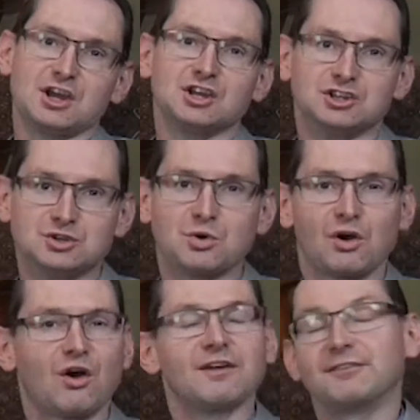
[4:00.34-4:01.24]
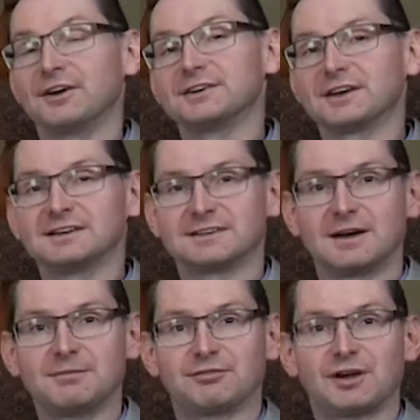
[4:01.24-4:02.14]
You are on a very tight
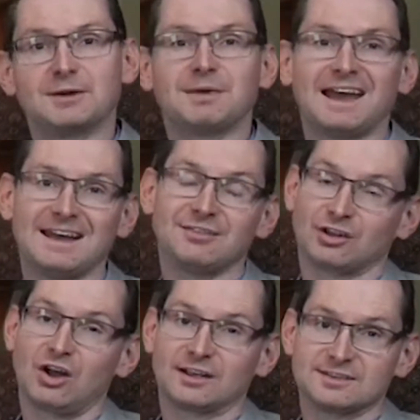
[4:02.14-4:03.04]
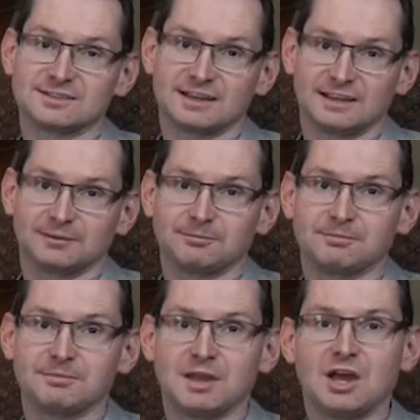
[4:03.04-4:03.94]
time frame and the clock is ticking.
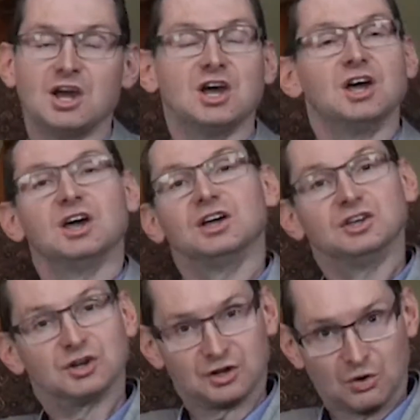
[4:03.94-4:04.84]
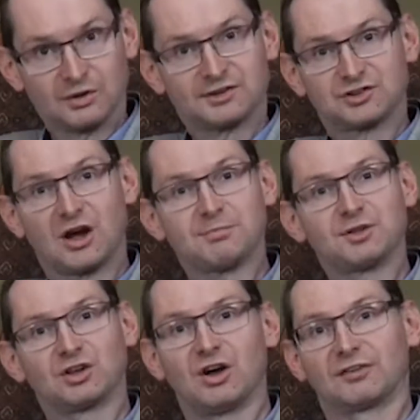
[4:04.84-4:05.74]
You can only stop the
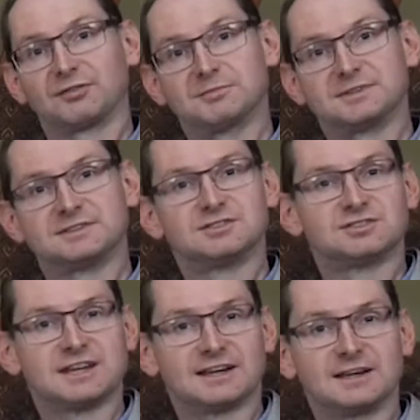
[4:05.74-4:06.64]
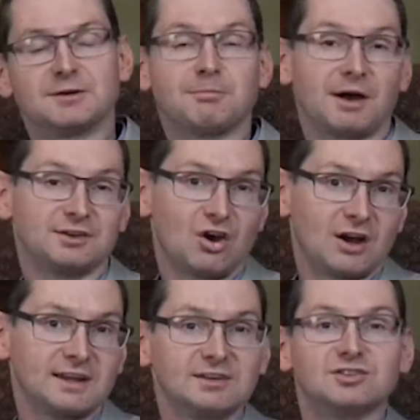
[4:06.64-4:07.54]
clock from ticking by
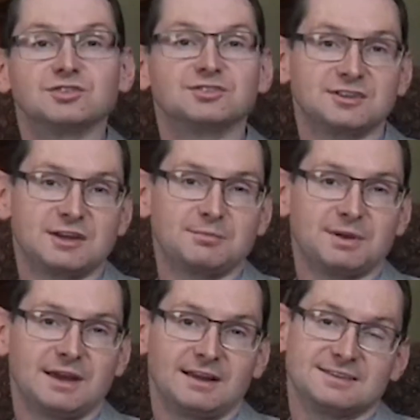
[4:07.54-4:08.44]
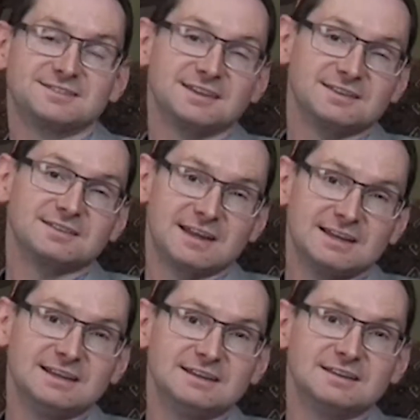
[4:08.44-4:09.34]
talking to CMPA, since they
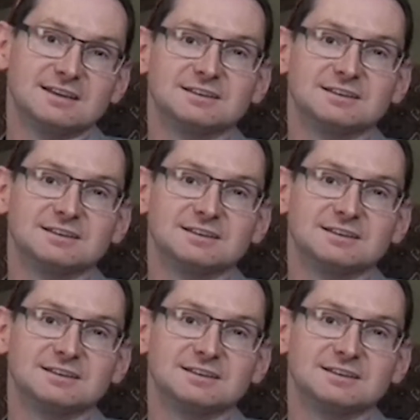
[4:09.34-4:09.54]
need